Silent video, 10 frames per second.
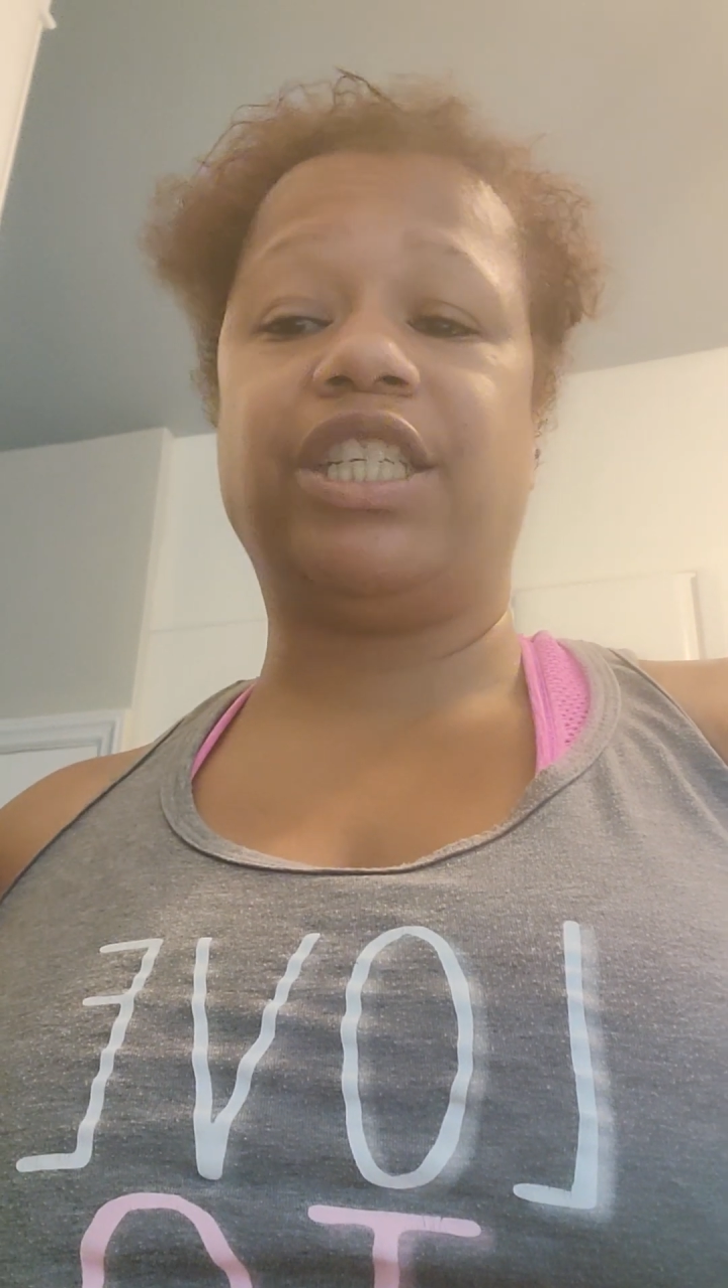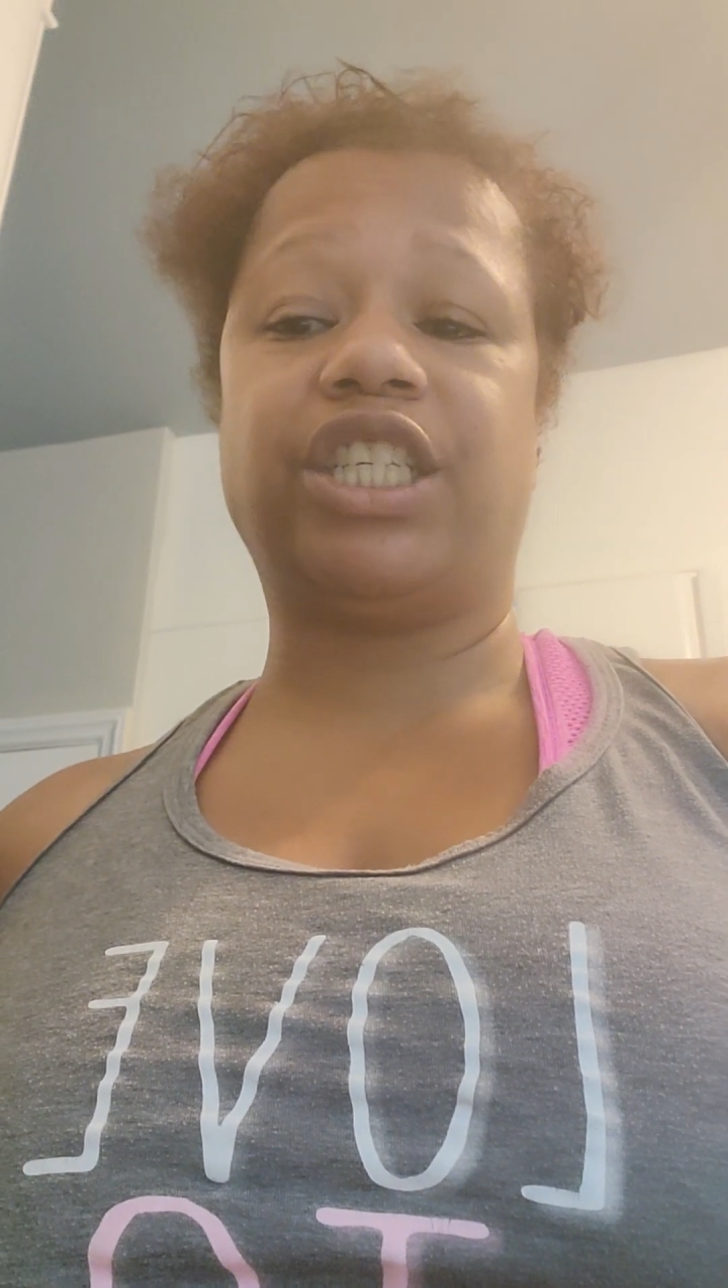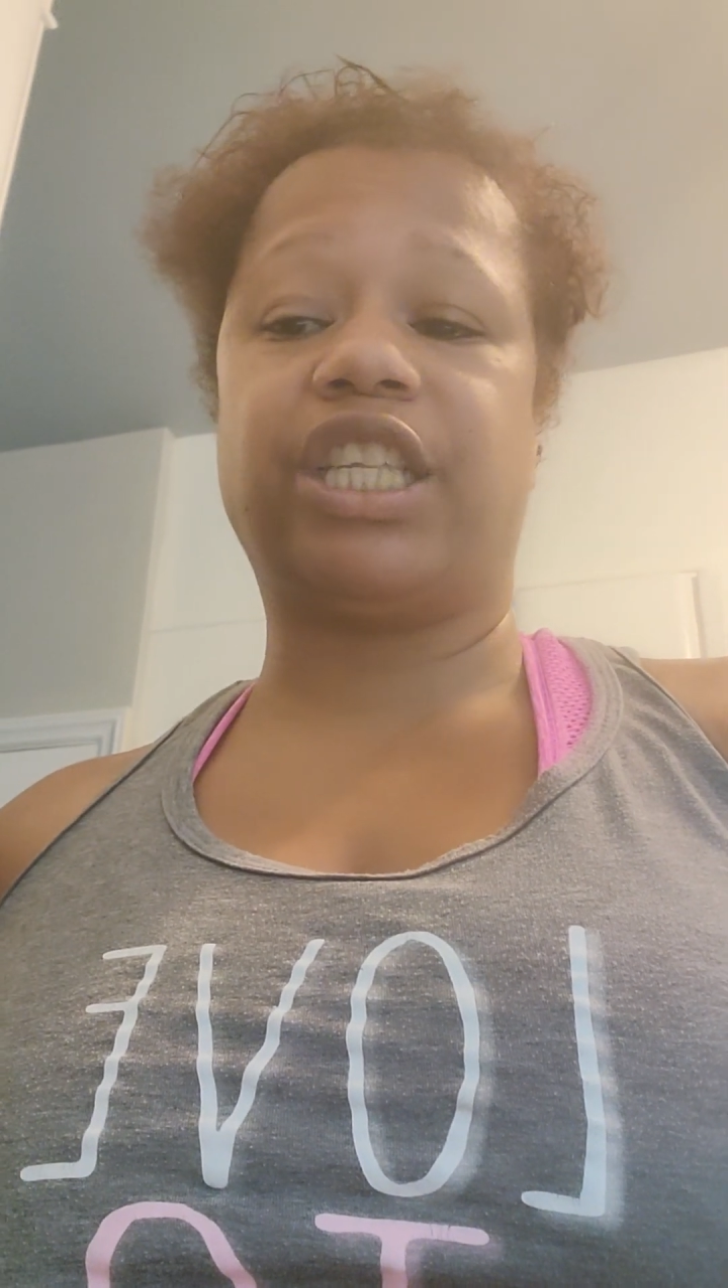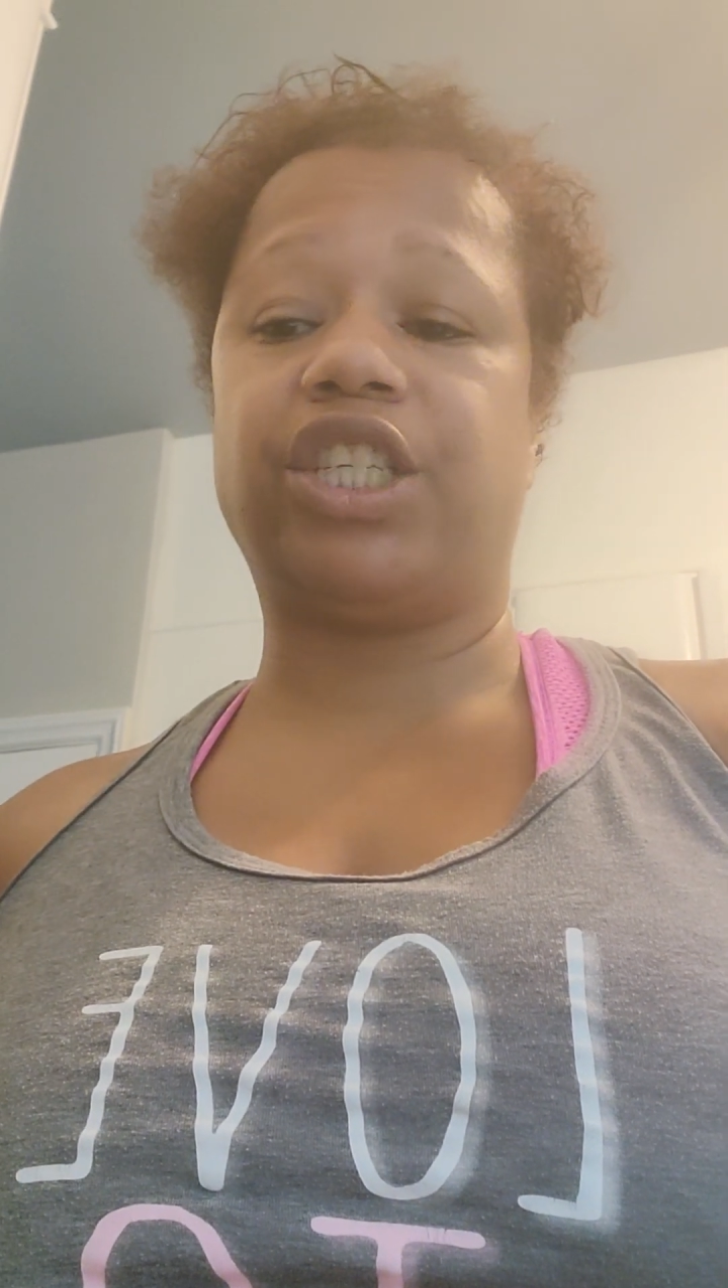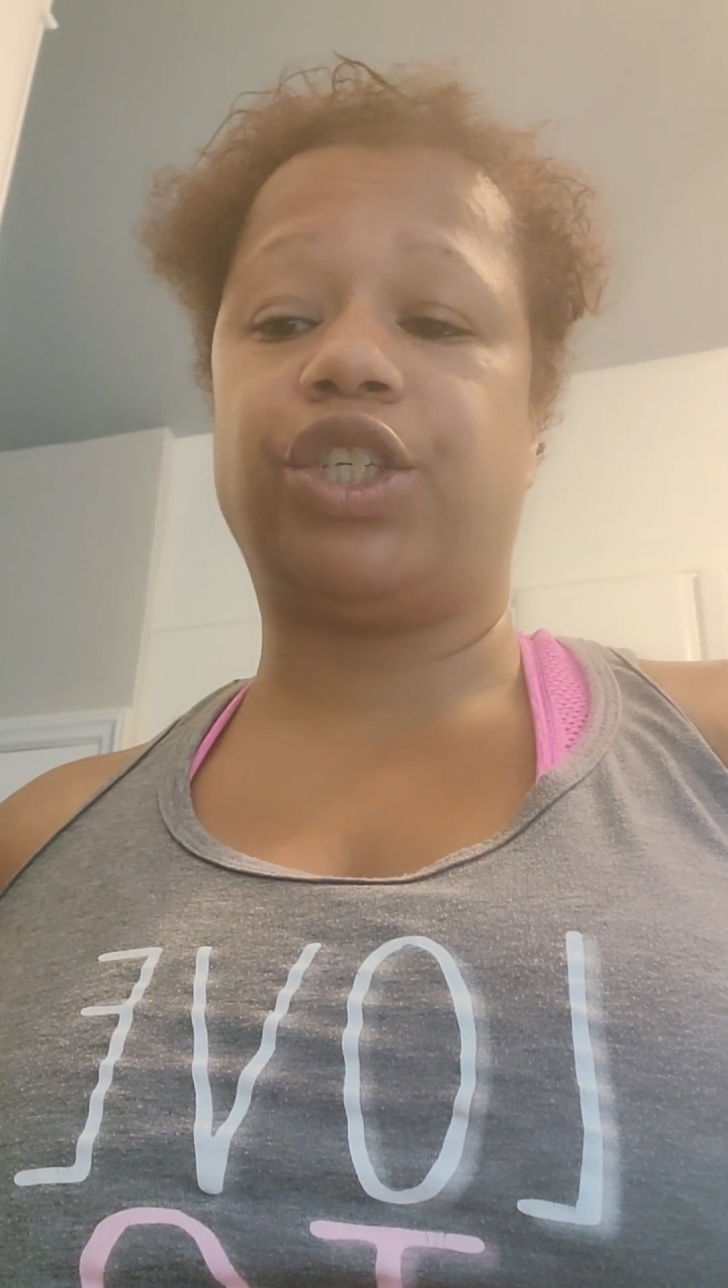
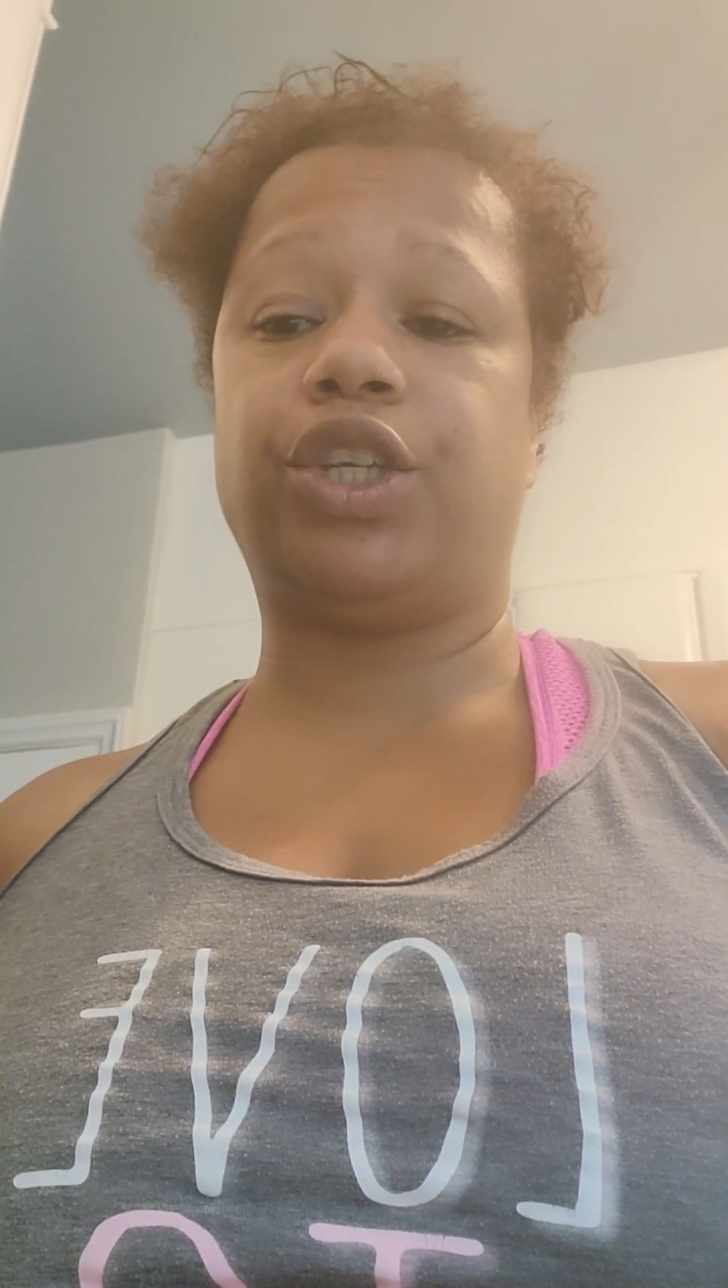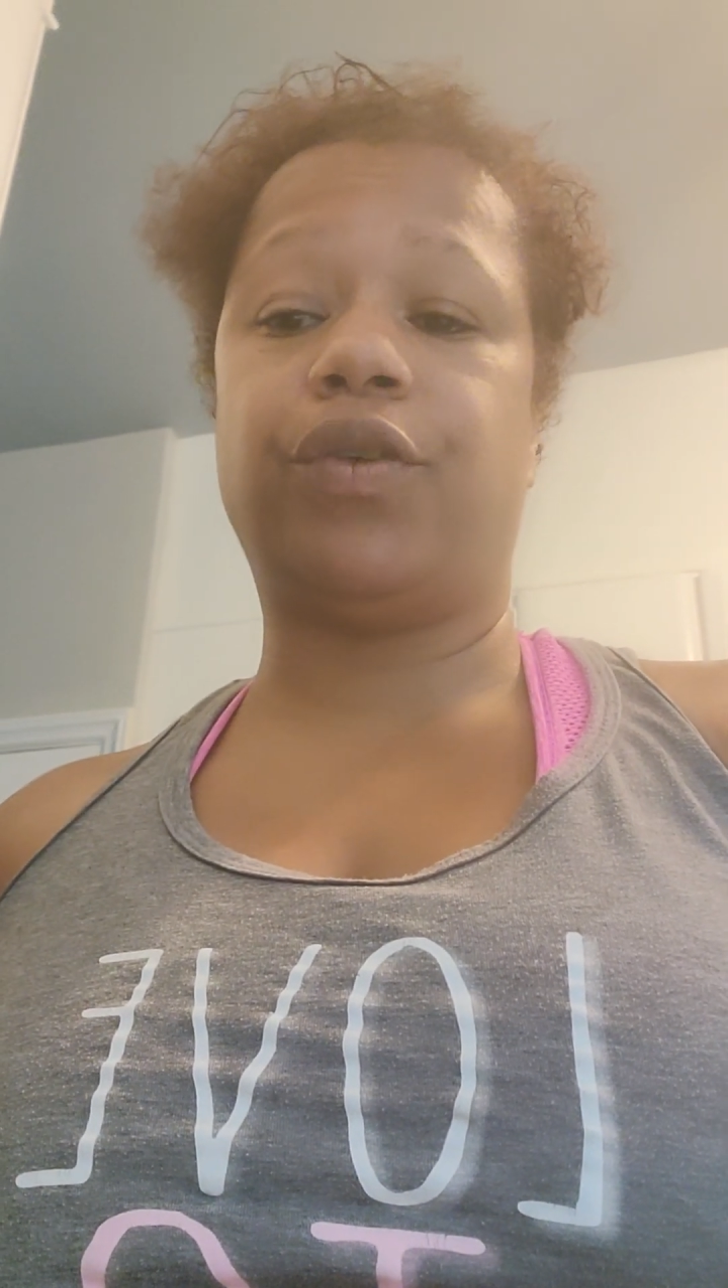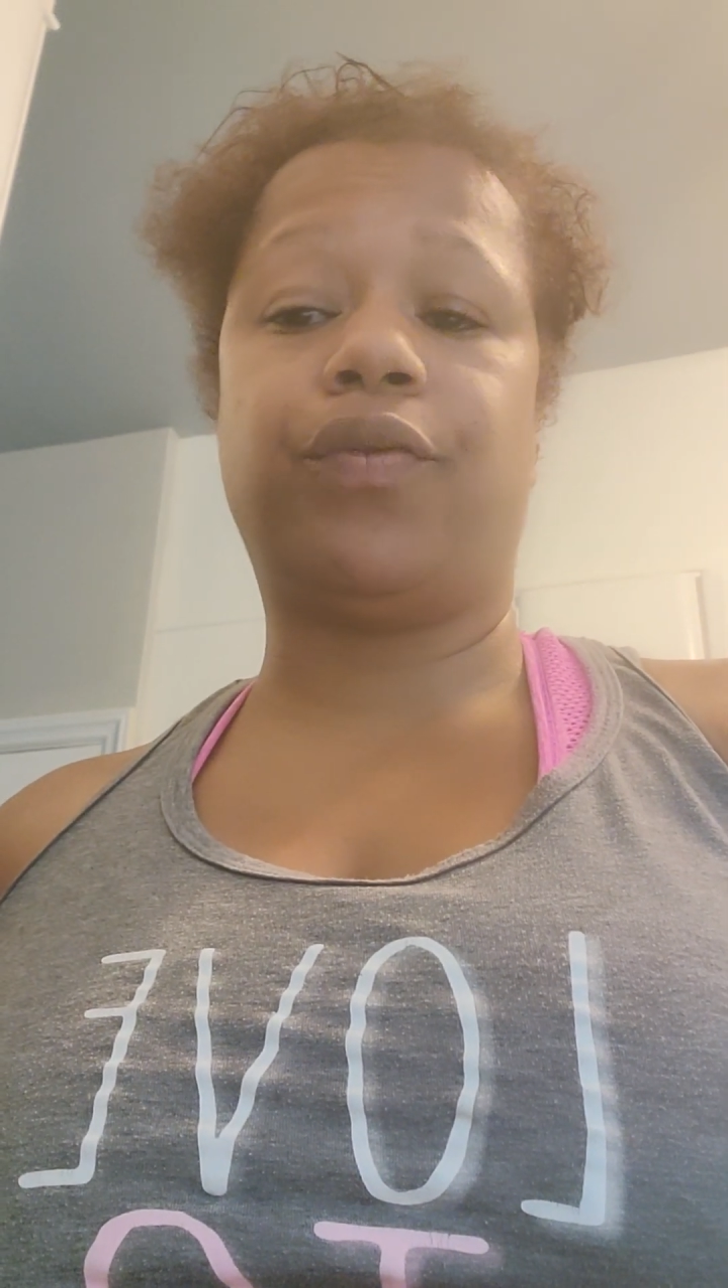just let you know,